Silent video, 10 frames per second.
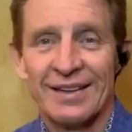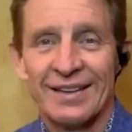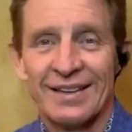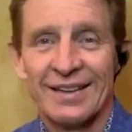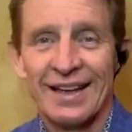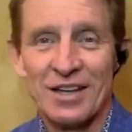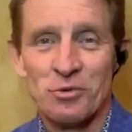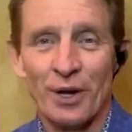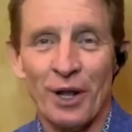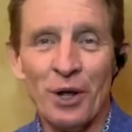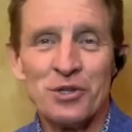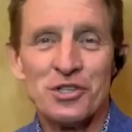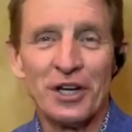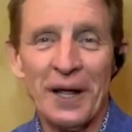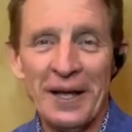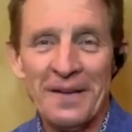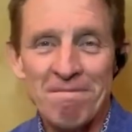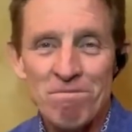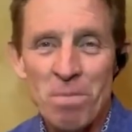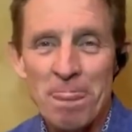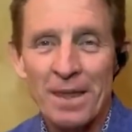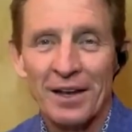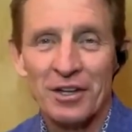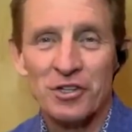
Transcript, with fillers: As we close today, let's